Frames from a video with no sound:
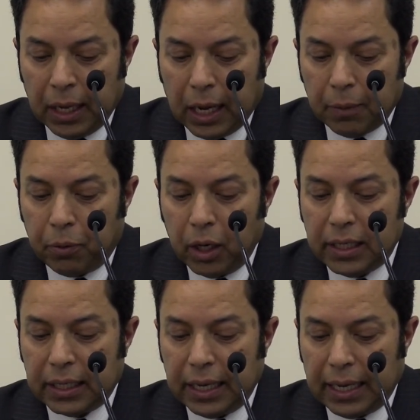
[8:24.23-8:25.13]
and
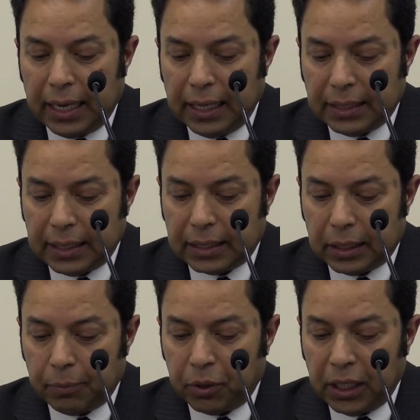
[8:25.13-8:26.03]
political alliances,
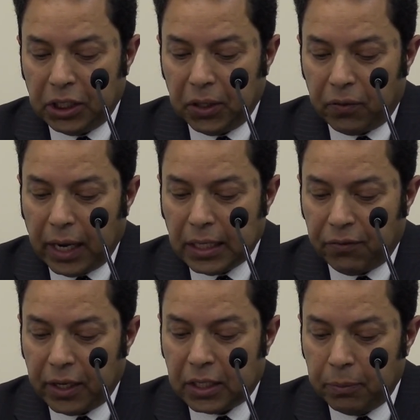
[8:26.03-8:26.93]
the potential rise of
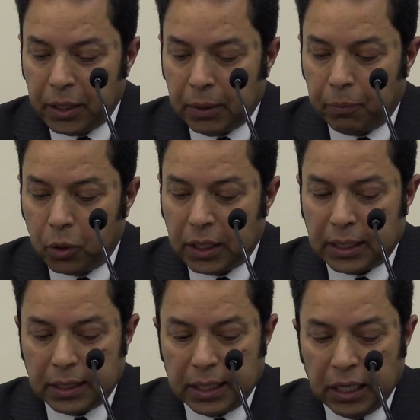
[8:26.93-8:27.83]
extremism poses
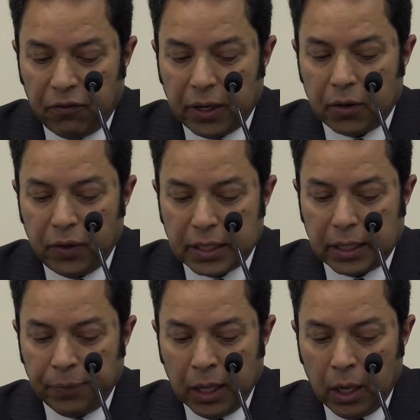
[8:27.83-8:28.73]
a significant risk
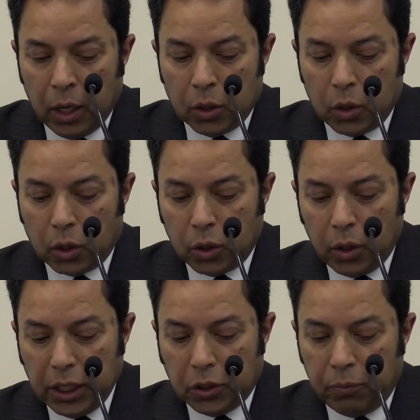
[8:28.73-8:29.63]
not
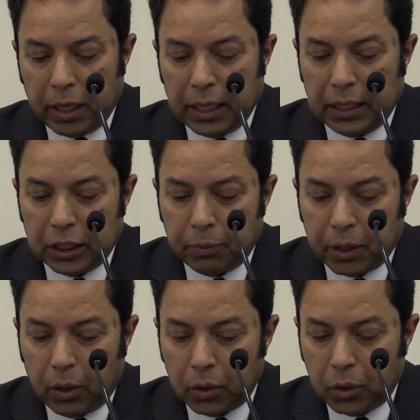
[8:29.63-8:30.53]
only to Bangladesh but
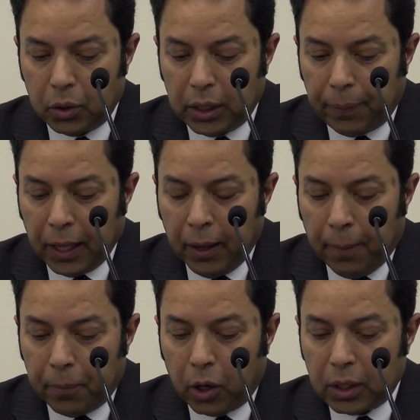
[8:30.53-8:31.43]
also to the
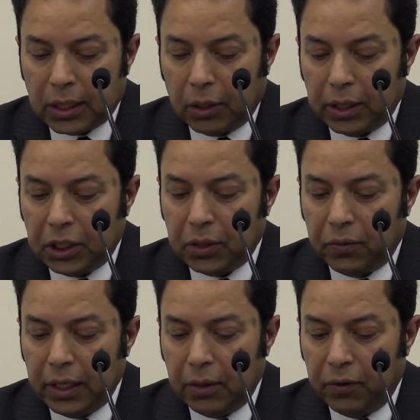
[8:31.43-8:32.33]
broader South Asian
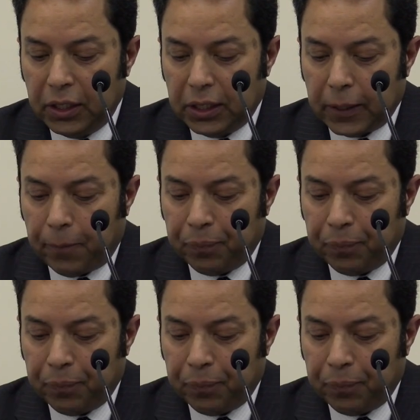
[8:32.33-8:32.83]
region.